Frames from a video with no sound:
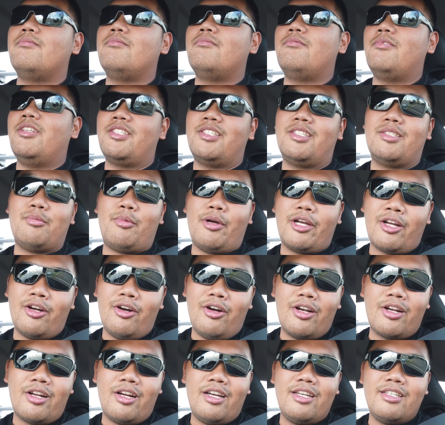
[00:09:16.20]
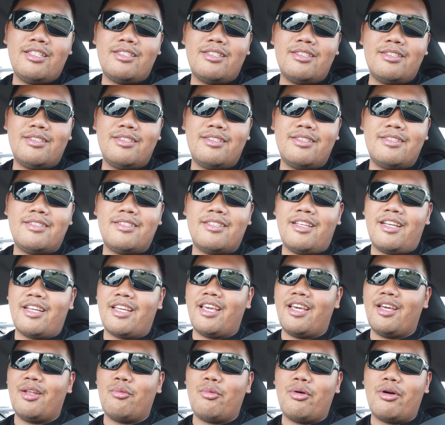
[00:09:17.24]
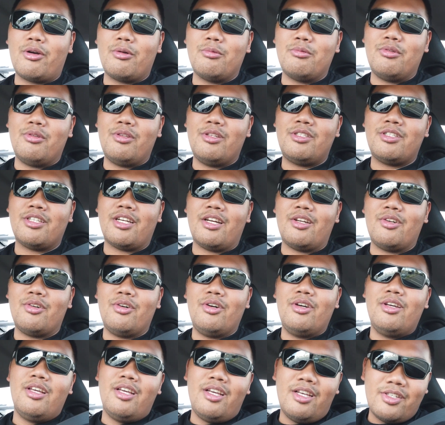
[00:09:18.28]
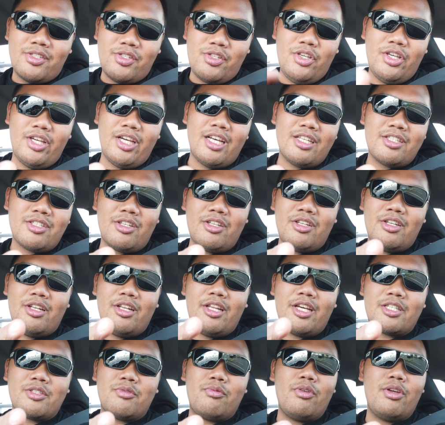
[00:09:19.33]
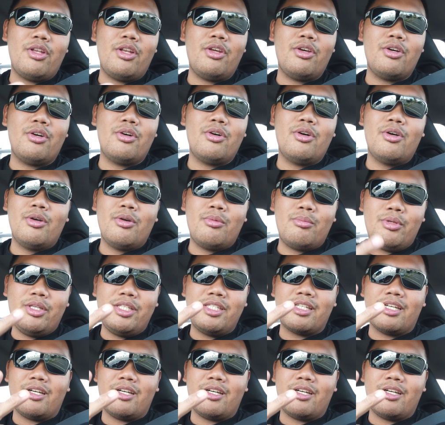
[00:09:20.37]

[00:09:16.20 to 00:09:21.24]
this is my car, guys. Again, welcome to the channel. See you guys on the next video. Peace